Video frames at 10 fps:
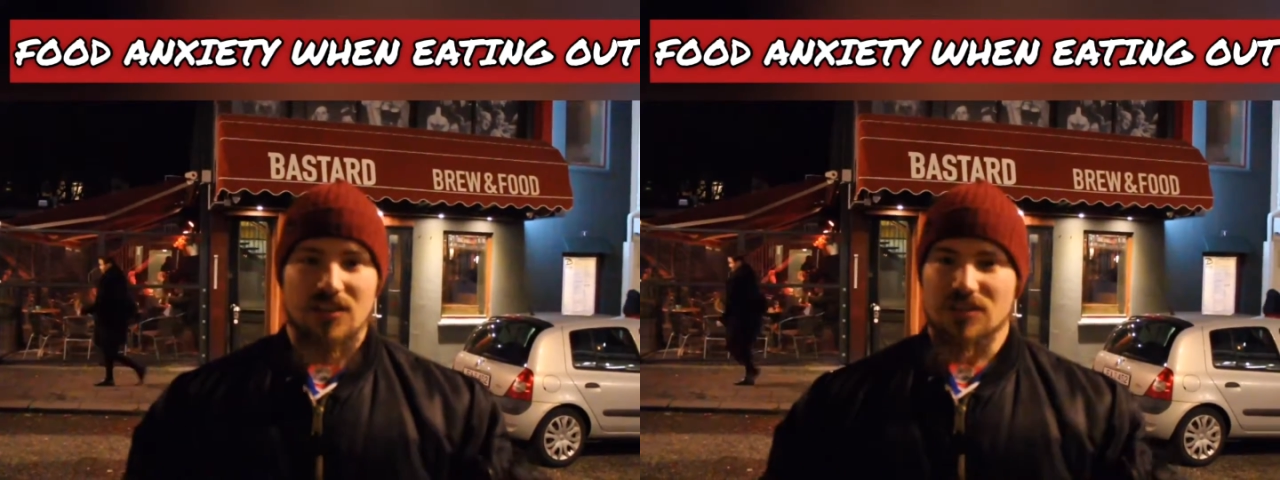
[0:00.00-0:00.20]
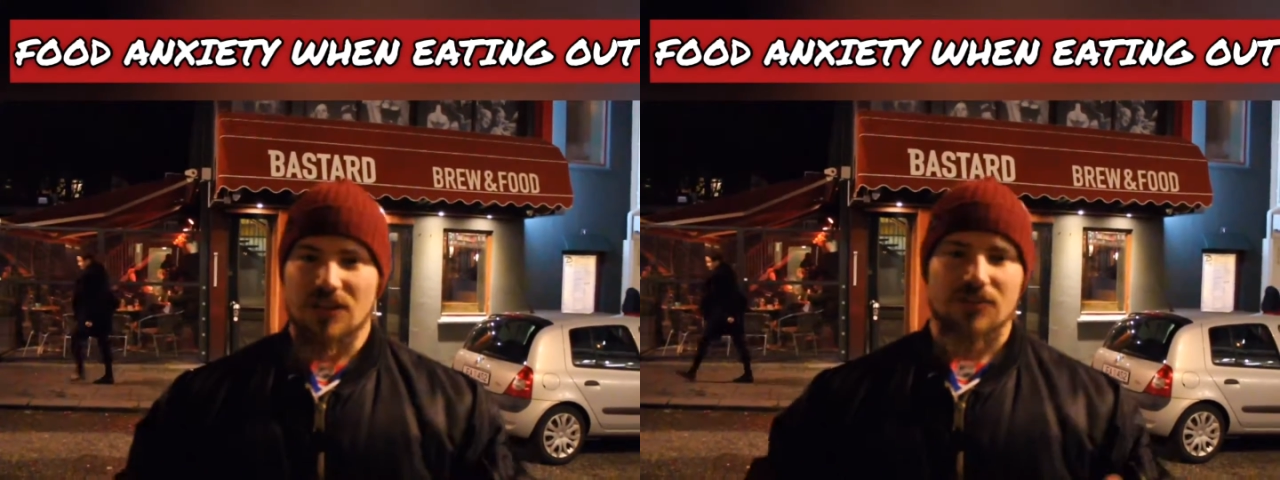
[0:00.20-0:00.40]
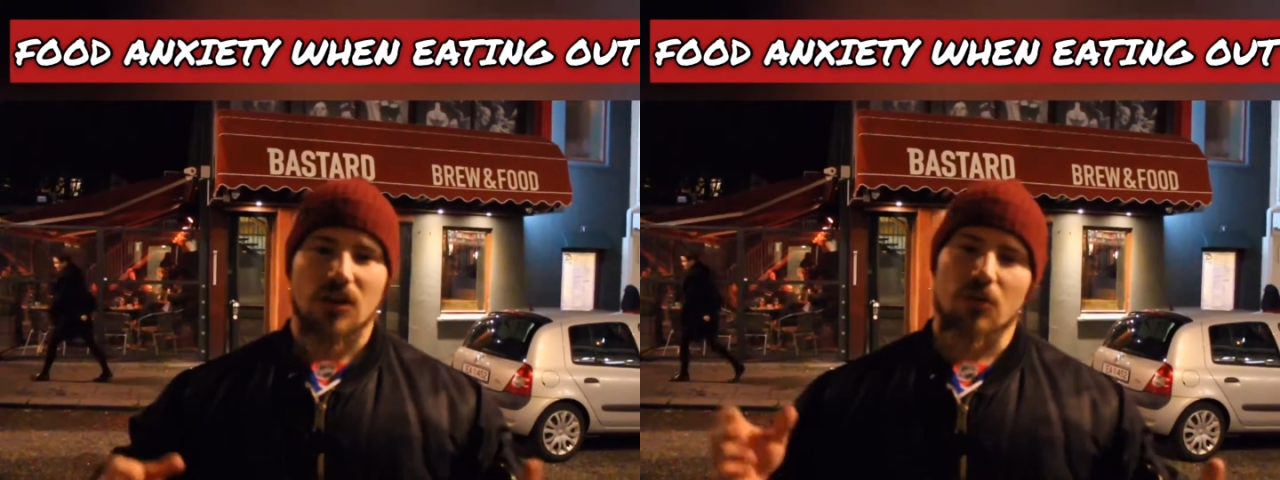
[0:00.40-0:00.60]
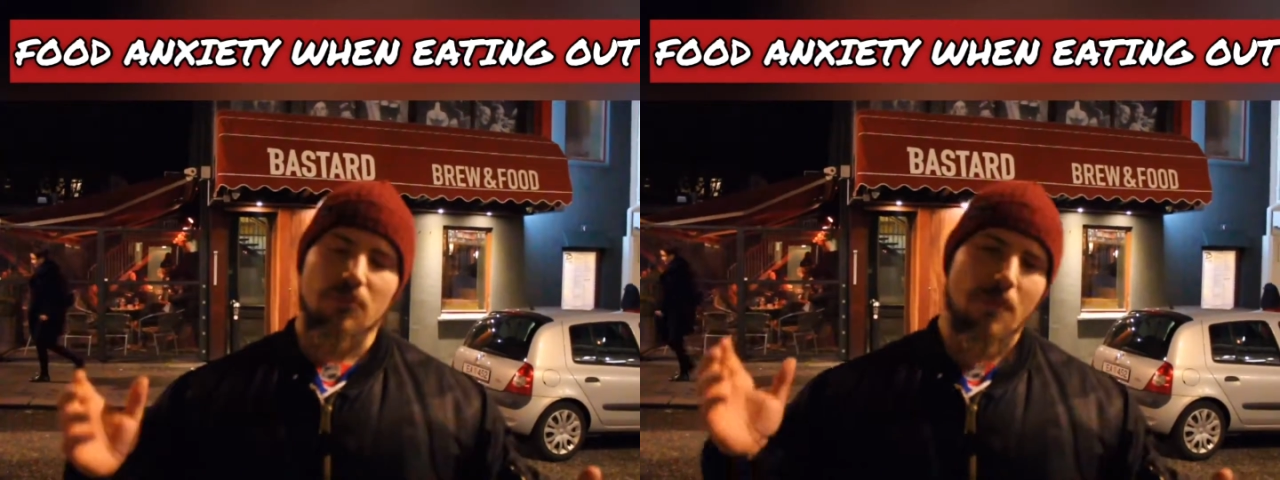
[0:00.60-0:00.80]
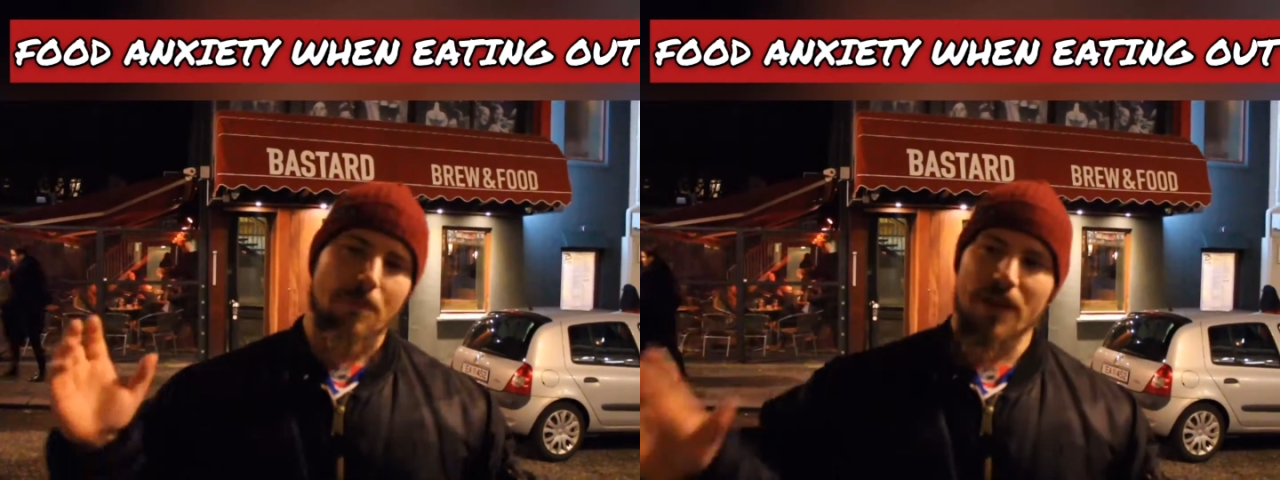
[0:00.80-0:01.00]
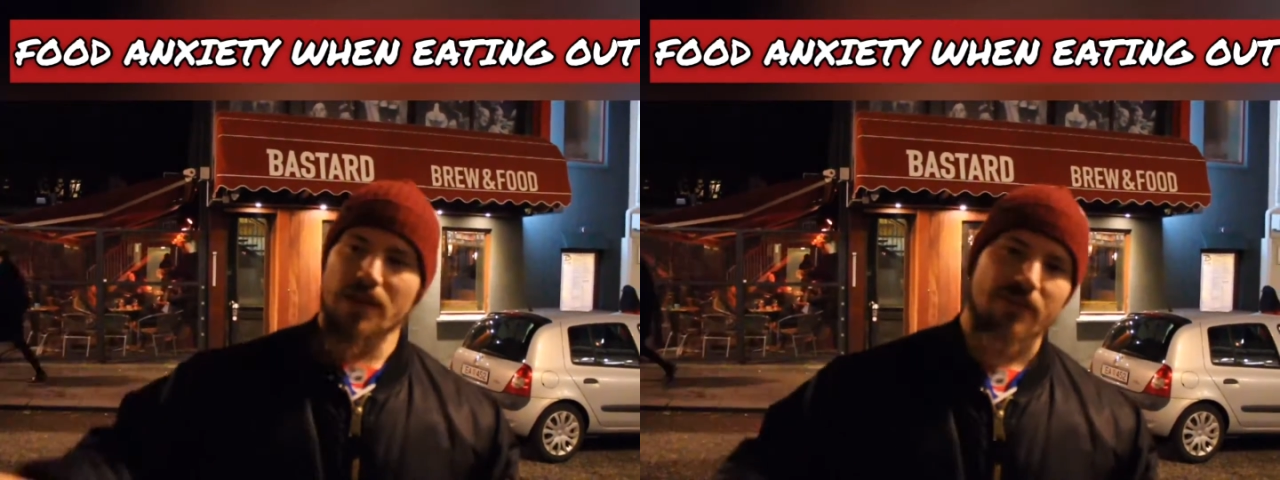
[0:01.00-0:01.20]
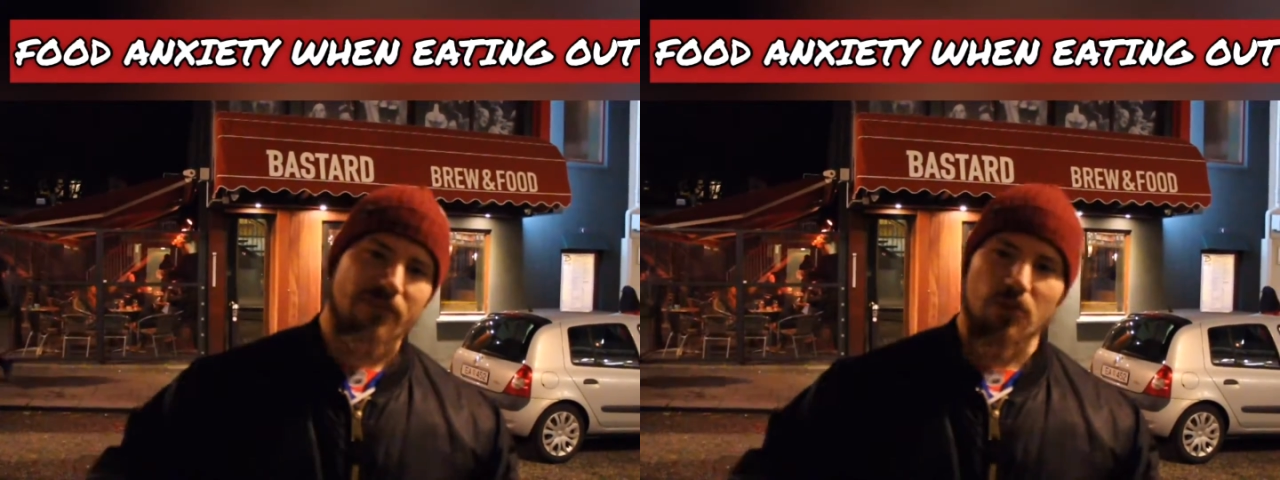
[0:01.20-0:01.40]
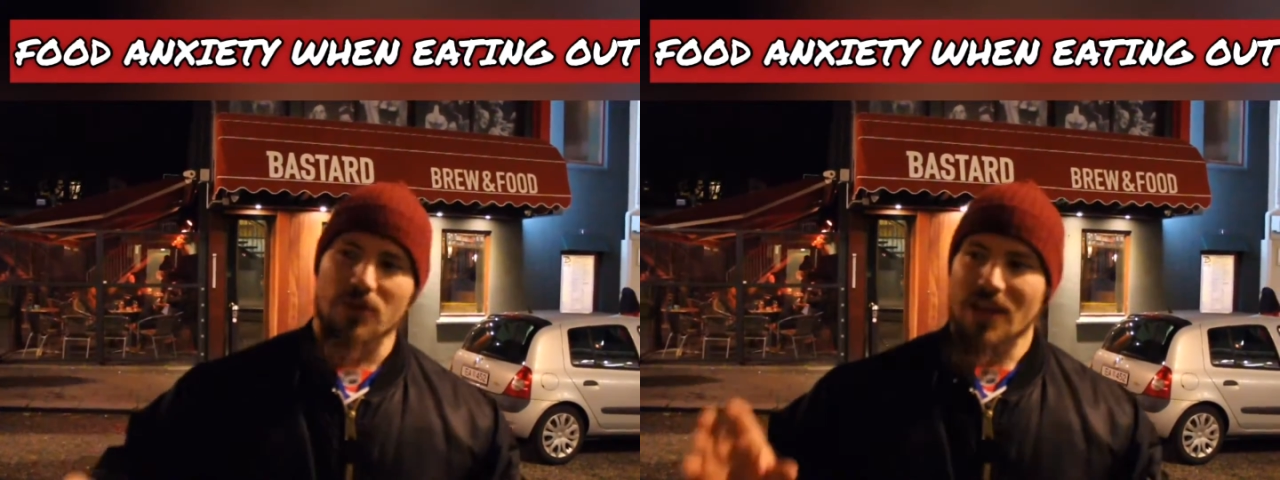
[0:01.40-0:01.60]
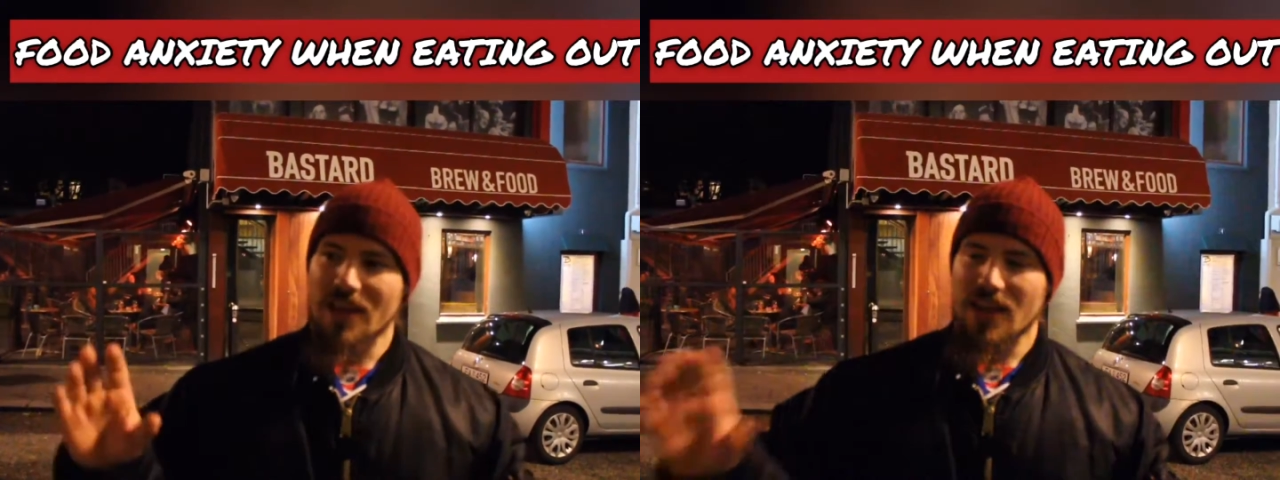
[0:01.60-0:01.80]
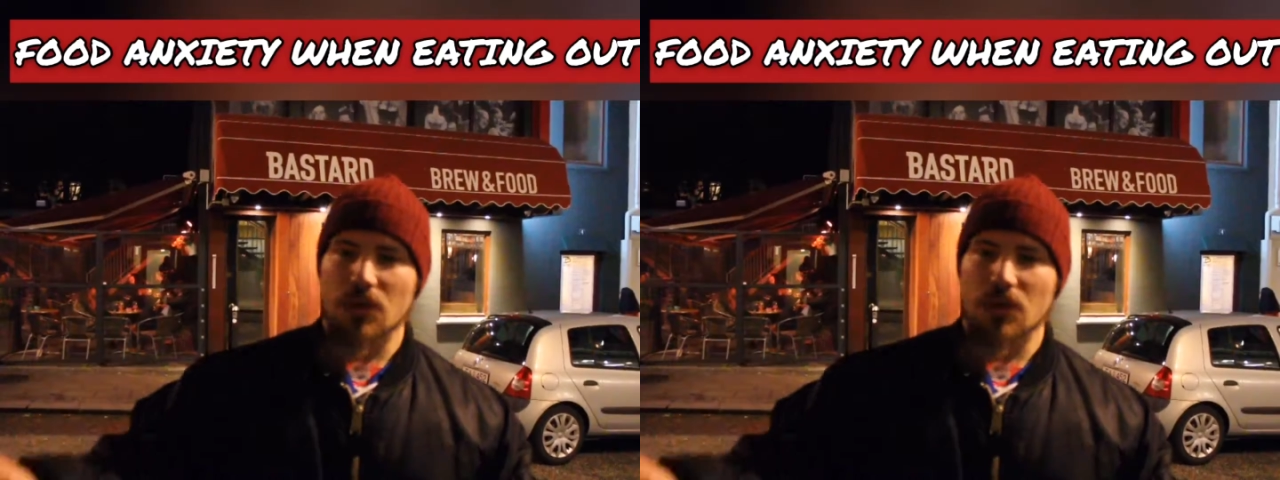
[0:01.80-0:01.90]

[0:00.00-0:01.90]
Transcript: You just have to go and pick your food,